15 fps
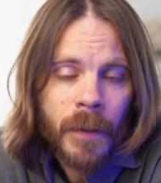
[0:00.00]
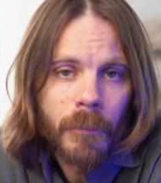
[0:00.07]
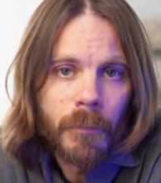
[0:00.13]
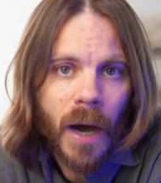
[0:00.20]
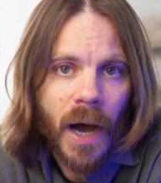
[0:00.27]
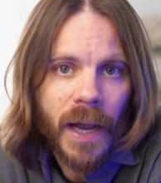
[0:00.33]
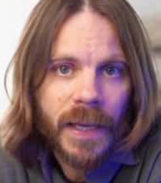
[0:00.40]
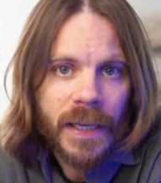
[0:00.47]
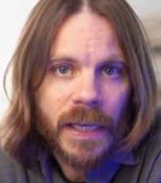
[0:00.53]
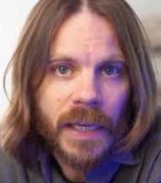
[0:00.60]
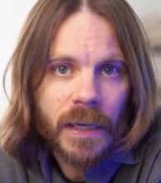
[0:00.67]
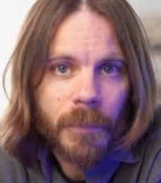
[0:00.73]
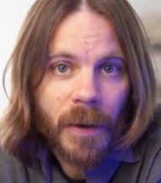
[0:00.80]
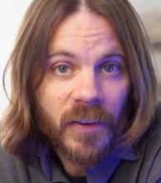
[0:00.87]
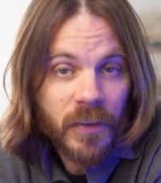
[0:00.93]
but
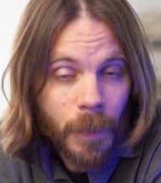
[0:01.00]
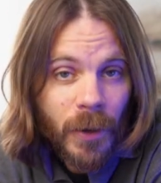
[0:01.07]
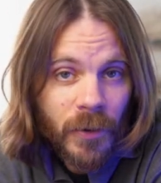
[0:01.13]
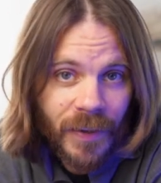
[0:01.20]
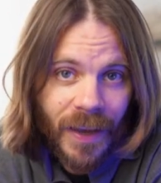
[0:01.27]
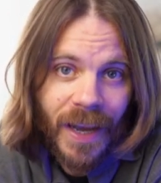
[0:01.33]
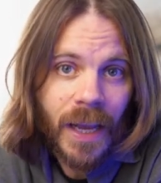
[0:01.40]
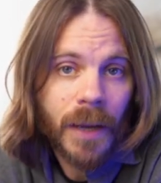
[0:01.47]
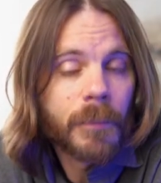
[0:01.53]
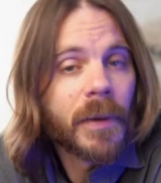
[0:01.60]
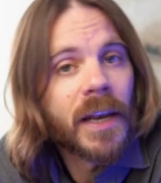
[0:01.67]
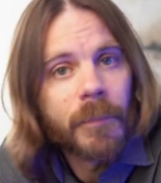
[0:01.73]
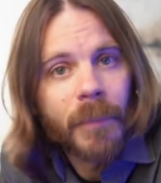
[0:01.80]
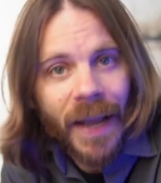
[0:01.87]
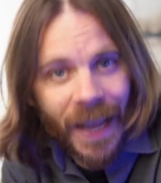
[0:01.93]
in my spare time
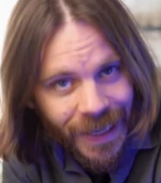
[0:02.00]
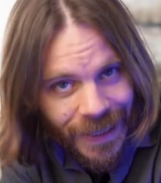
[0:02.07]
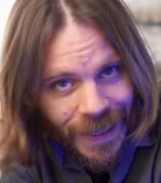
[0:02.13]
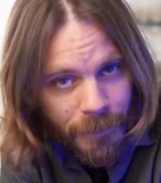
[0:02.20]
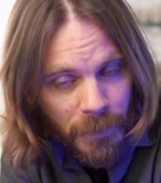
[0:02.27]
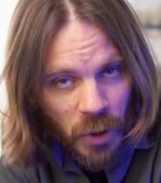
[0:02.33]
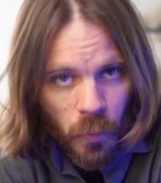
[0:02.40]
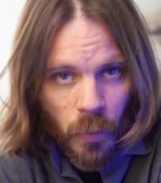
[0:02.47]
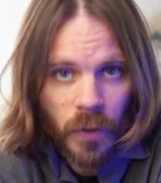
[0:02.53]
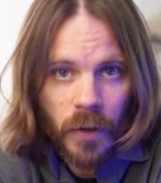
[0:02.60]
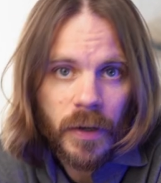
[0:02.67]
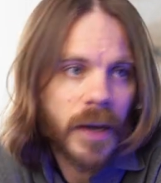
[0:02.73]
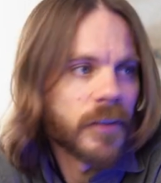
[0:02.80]
and in my academic work,